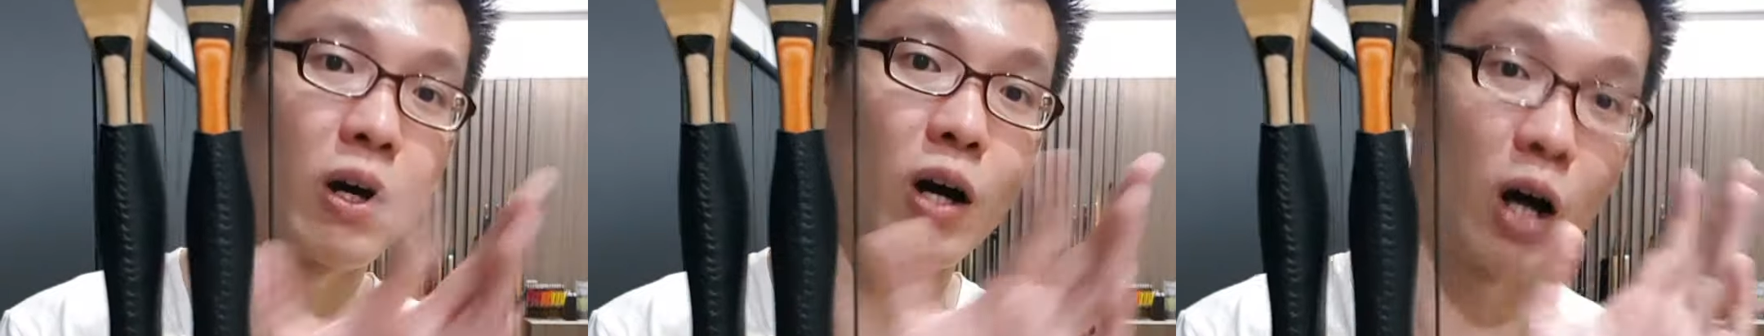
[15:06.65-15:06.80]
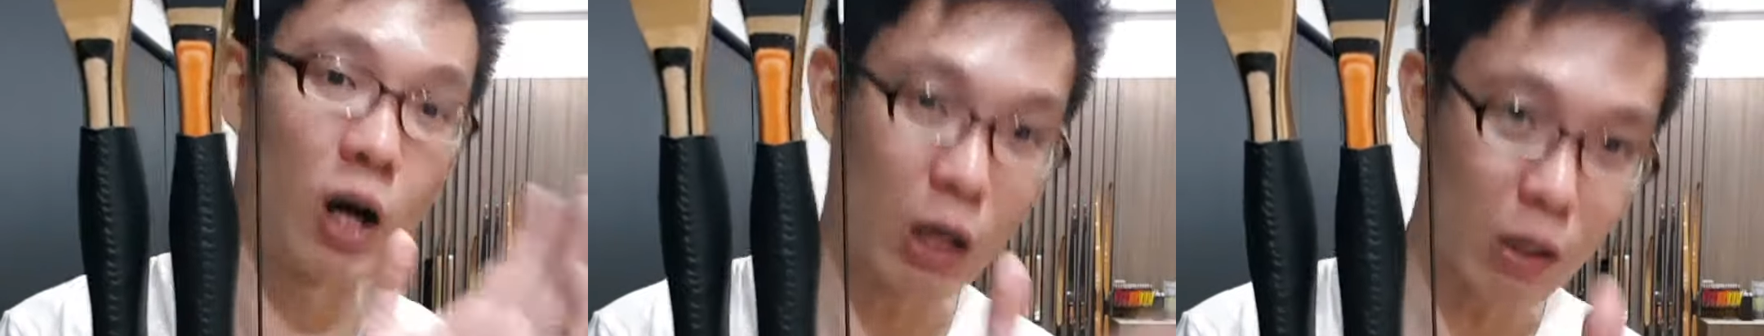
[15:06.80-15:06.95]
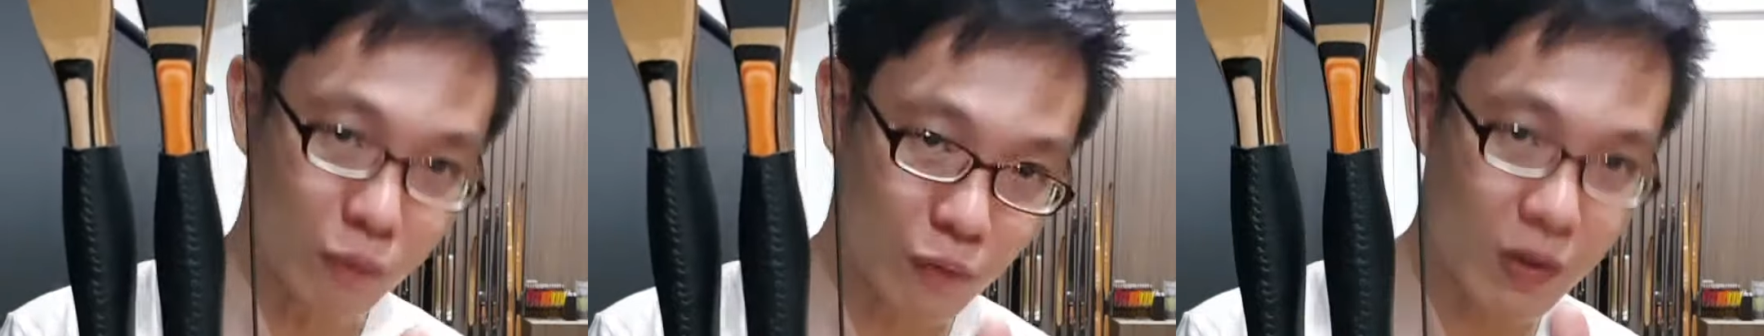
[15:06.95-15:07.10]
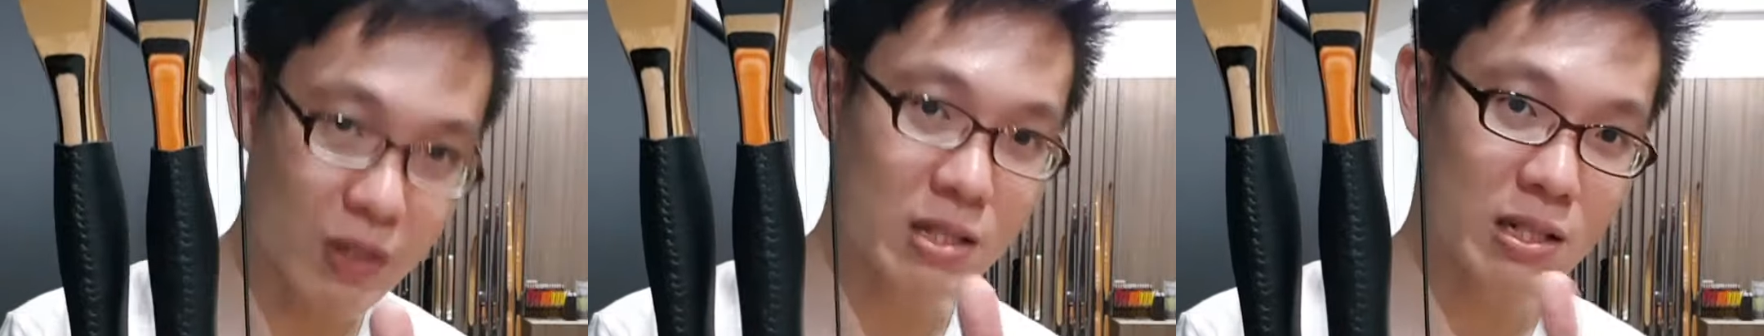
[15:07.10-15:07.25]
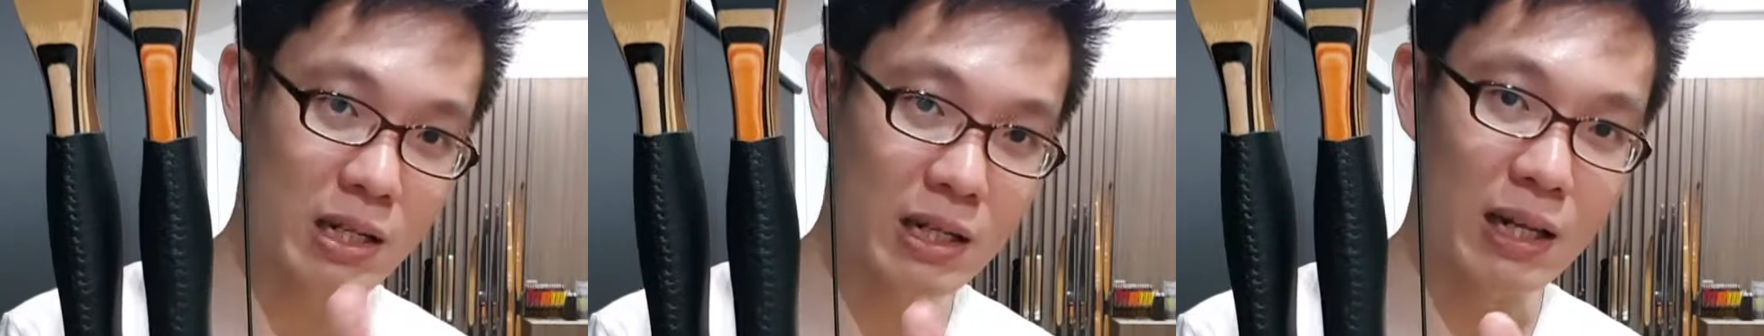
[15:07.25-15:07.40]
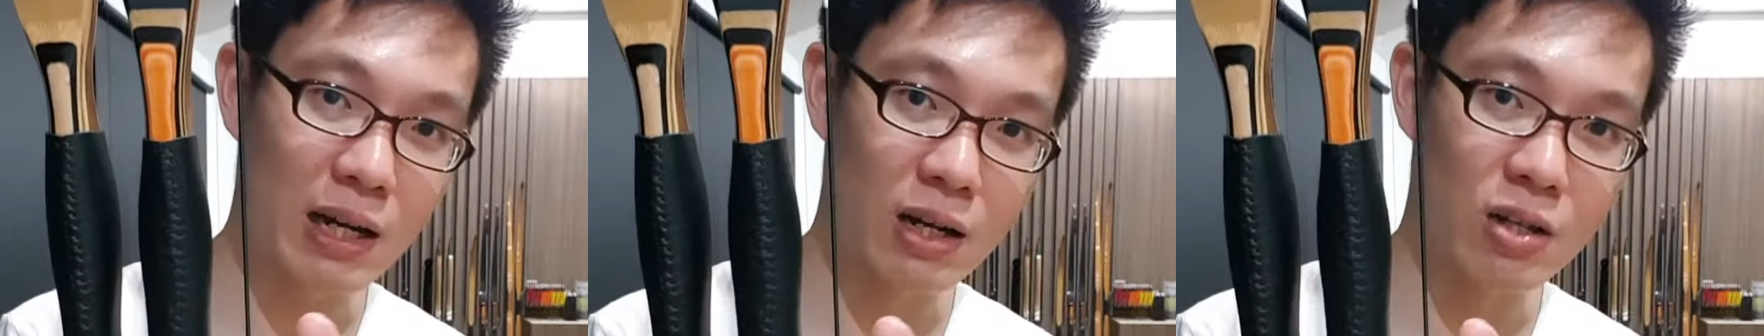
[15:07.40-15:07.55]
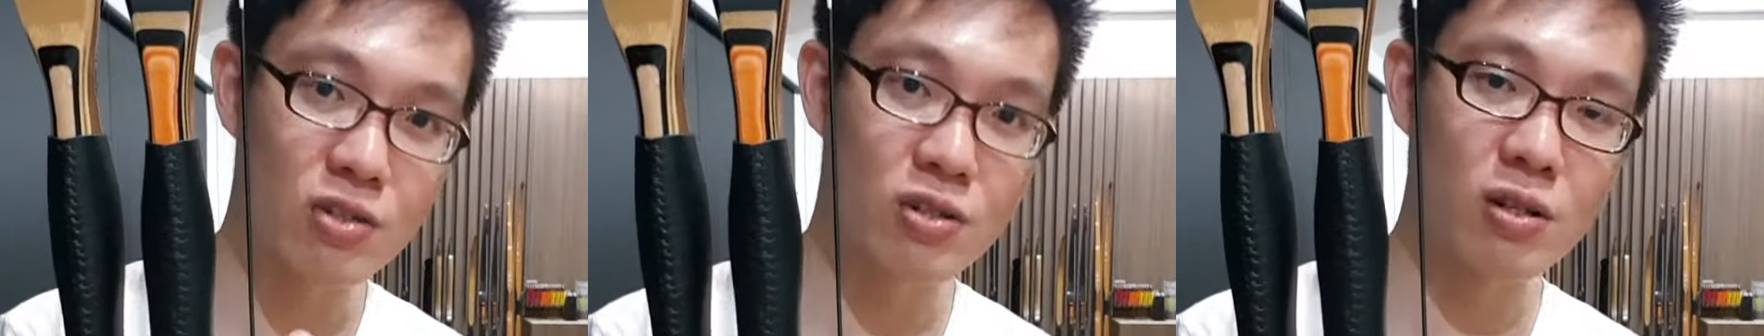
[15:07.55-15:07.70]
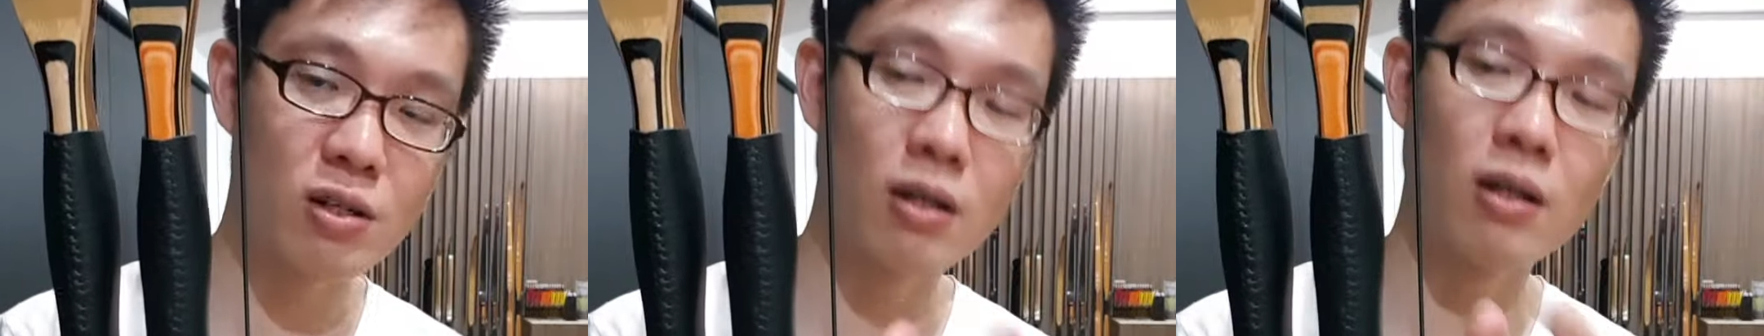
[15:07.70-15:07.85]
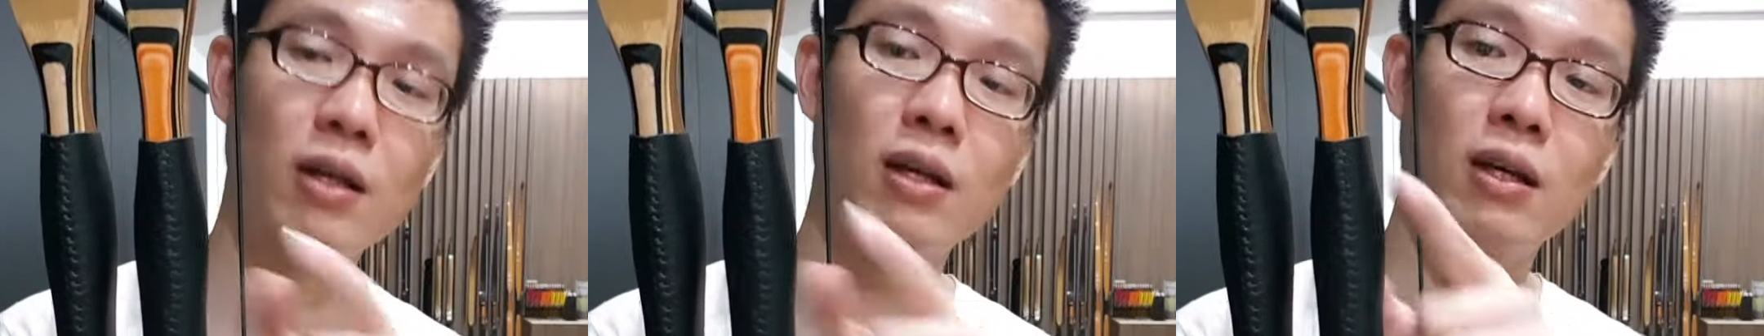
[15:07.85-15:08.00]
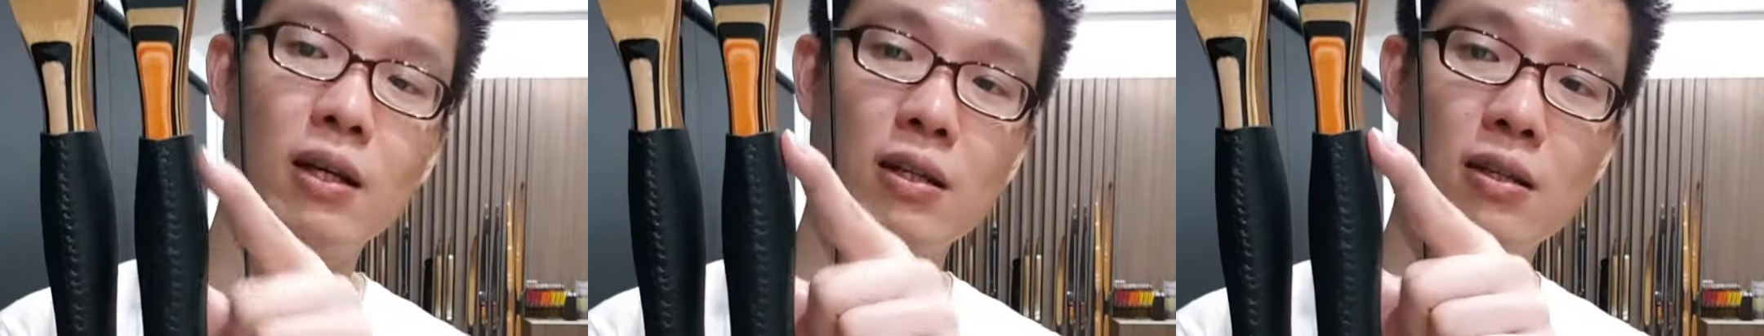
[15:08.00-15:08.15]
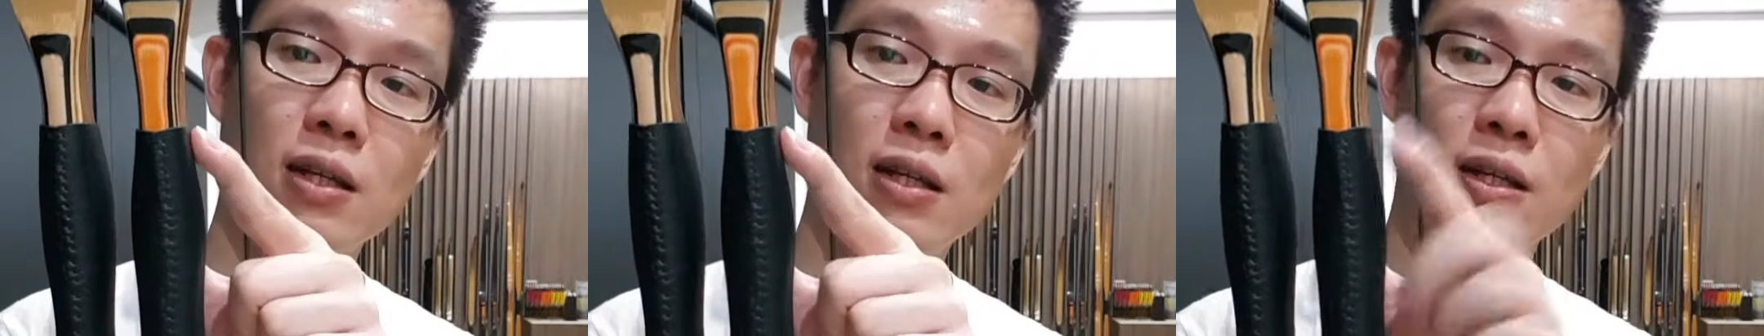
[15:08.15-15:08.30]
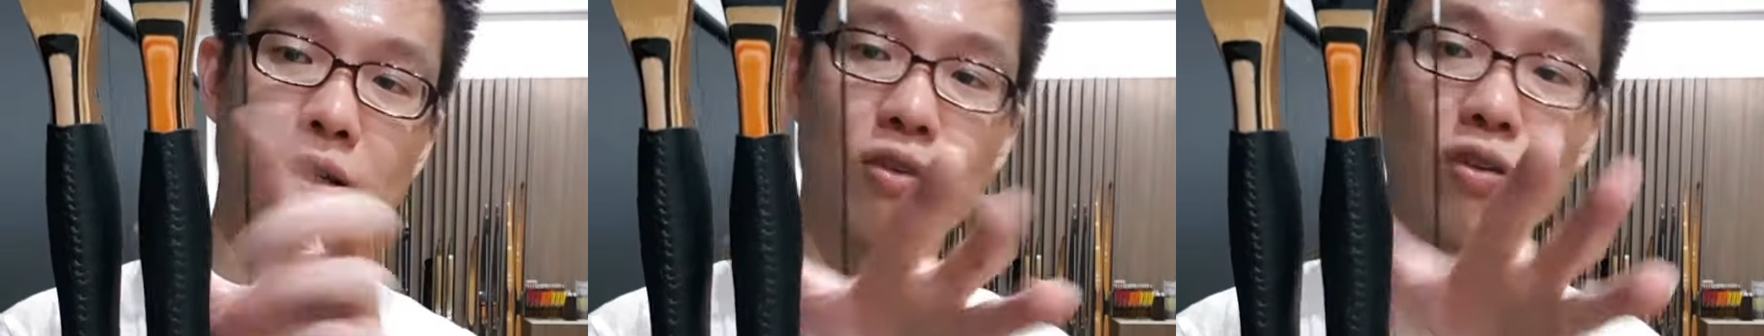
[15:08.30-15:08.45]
obviously larger than the